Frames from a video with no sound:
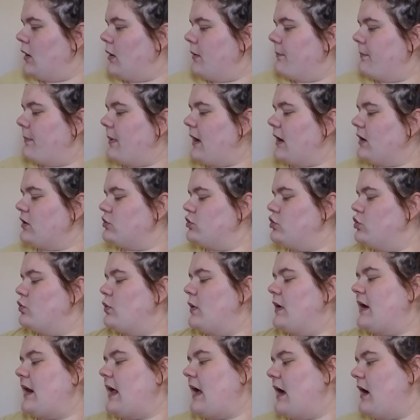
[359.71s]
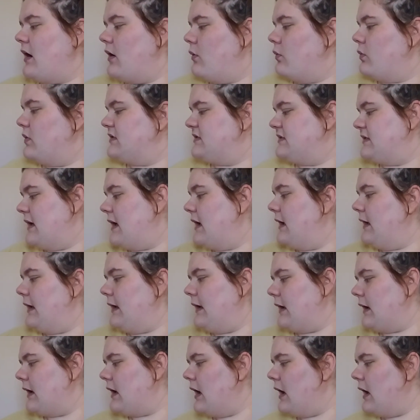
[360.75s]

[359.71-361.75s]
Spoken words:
back to what I was saying.